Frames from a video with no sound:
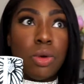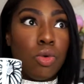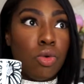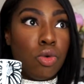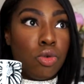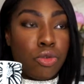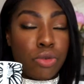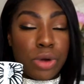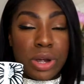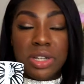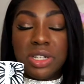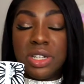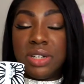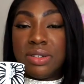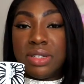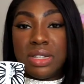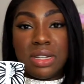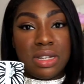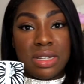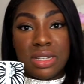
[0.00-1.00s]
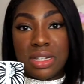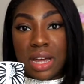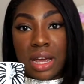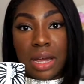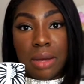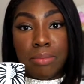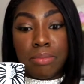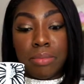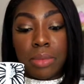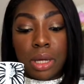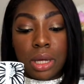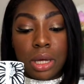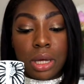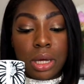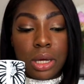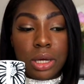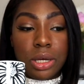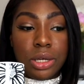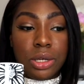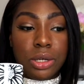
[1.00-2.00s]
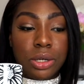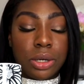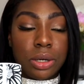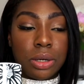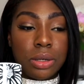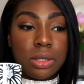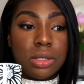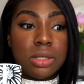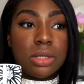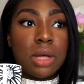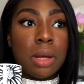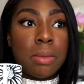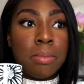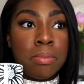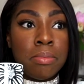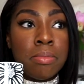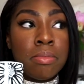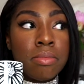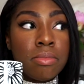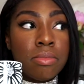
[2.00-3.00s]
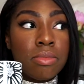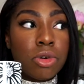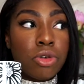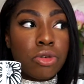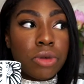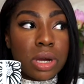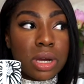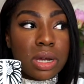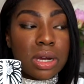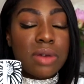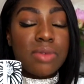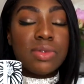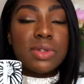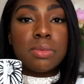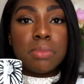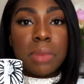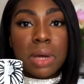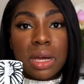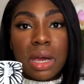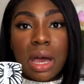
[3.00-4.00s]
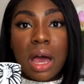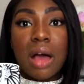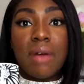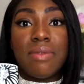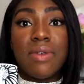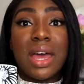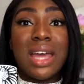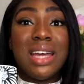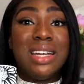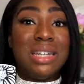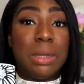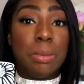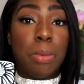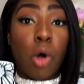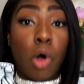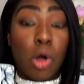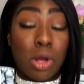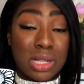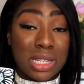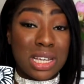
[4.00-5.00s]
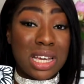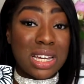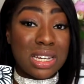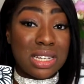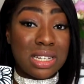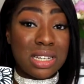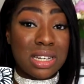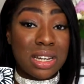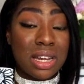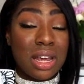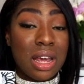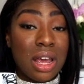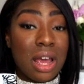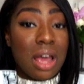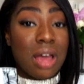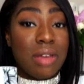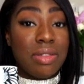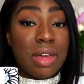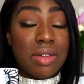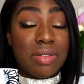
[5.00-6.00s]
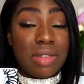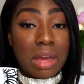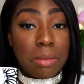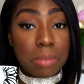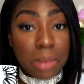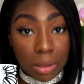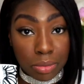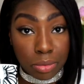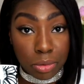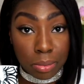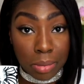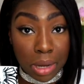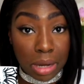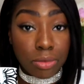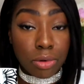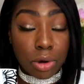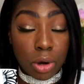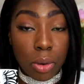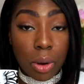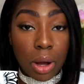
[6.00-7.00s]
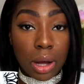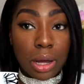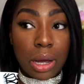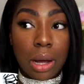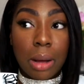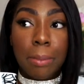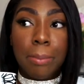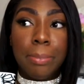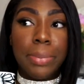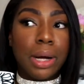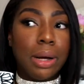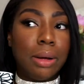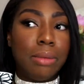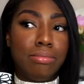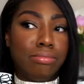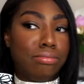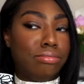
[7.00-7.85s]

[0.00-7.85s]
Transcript: all creators are the same. You know, some creatives may have a deposit that they may require, but